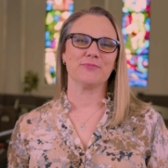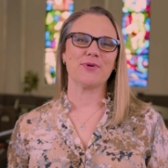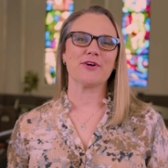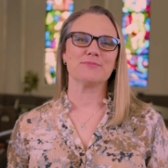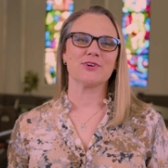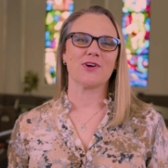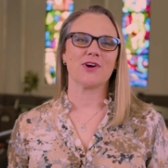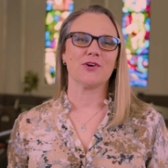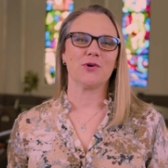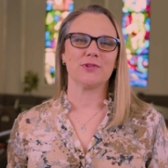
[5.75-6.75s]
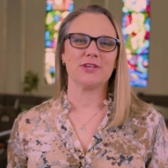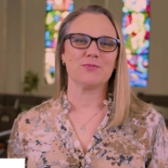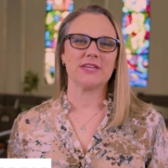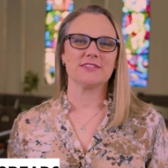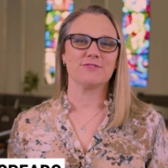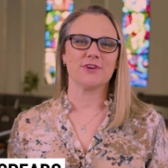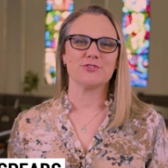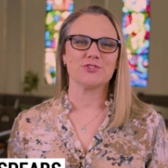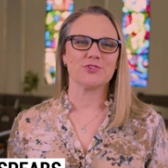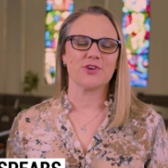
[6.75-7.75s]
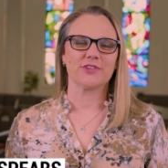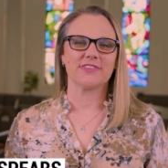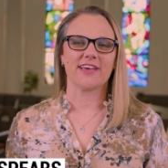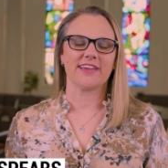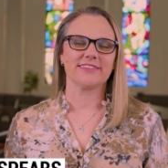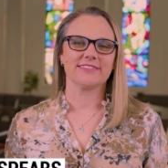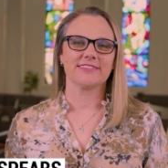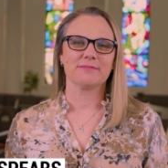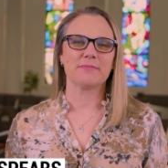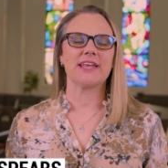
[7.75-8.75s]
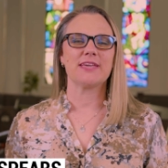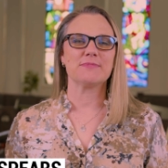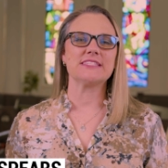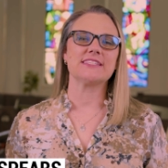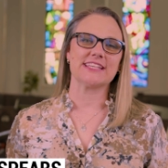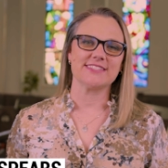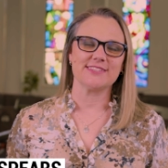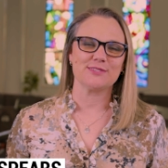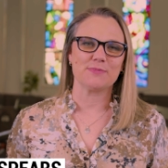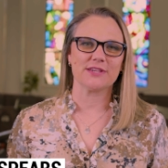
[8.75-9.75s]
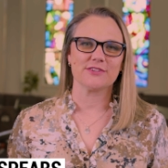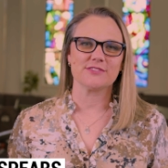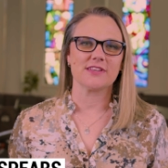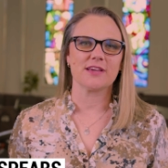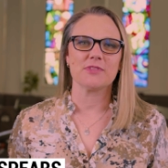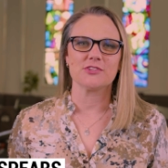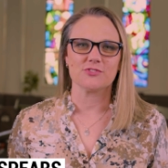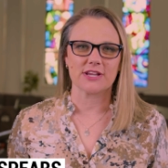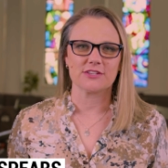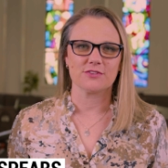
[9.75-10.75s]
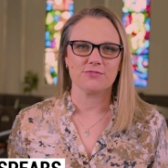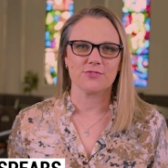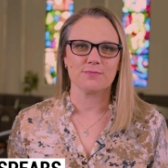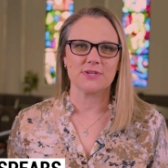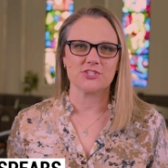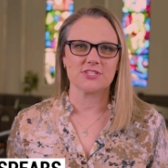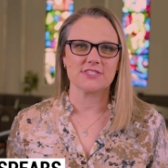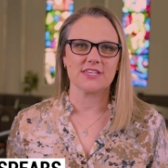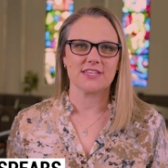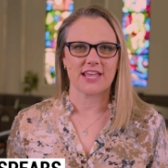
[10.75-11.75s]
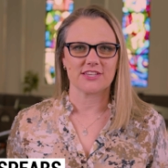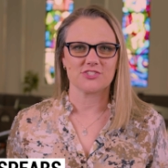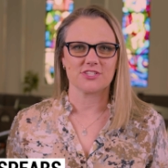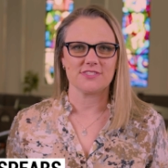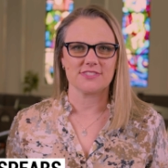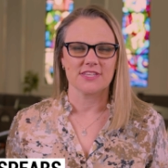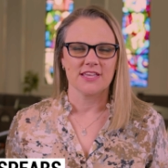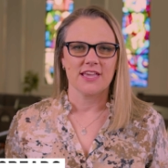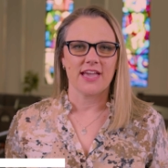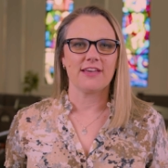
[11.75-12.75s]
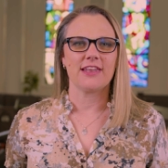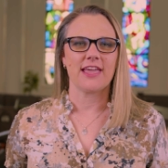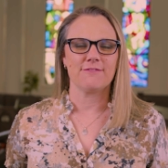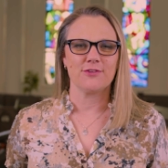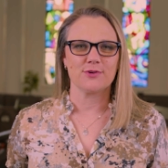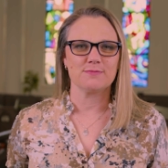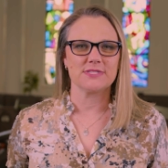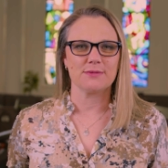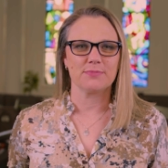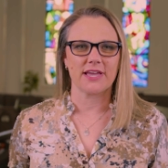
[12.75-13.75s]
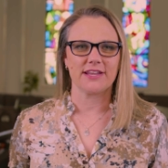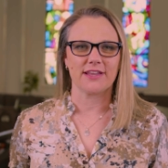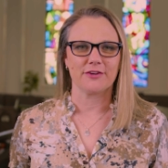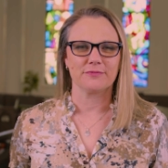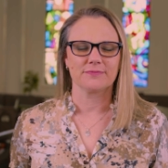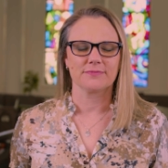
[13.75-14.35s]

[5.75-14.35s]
welcome to our Holy Week devotional online. My name is Stacy Spears and I'm the Director for Missions and Connections at FUMC Plano.